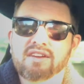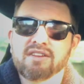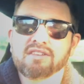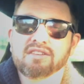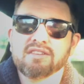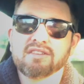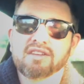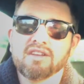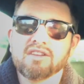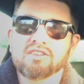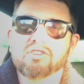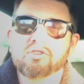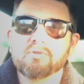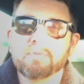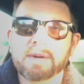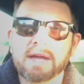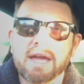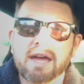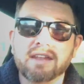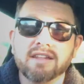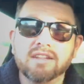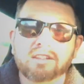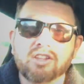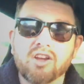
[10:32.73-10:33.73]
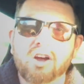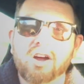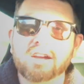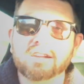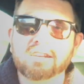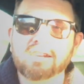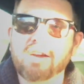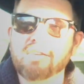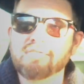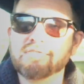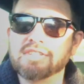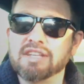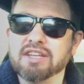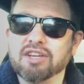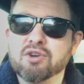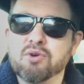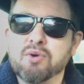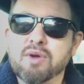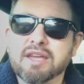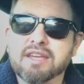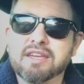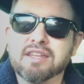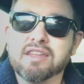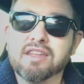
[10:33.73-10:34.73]
and you'll be able to diagnose it
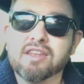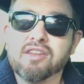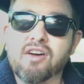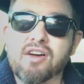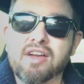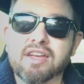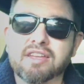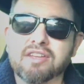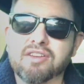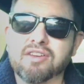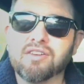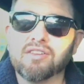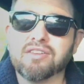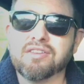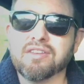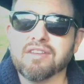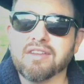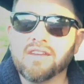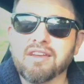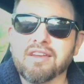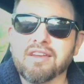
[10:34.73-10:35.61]
quicker than I could.